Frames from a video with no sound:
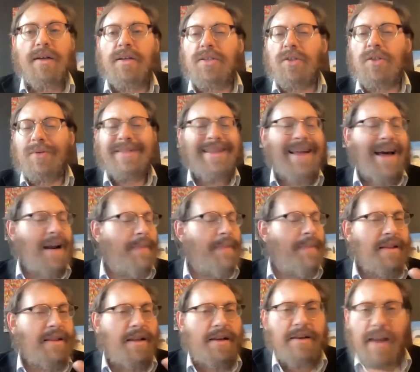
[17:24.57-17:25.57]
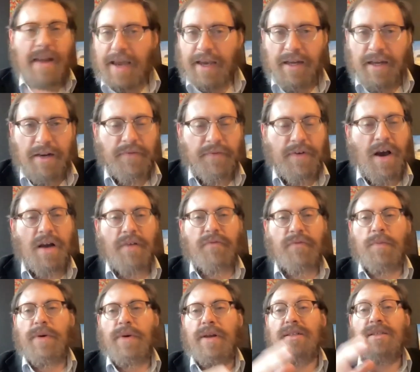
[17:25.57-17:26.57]
So it's not about the negative, God
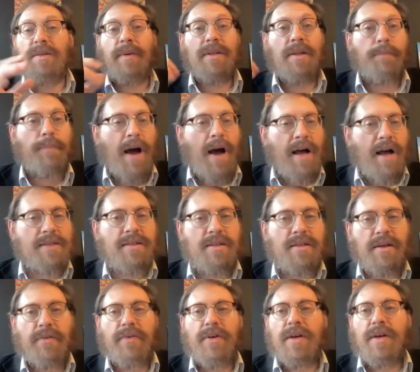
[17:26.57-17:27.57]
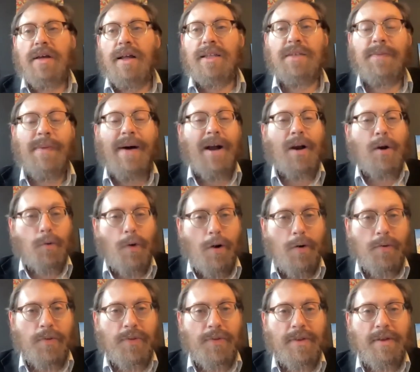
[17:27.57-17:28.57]
forbid, it's about the positive, it's about
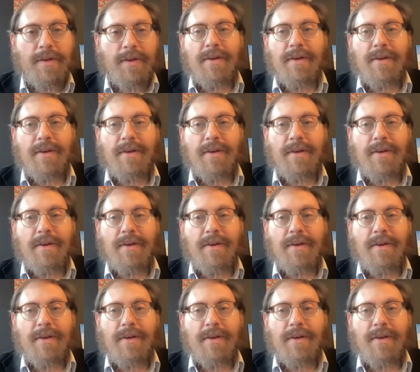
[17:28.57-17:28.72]
growth.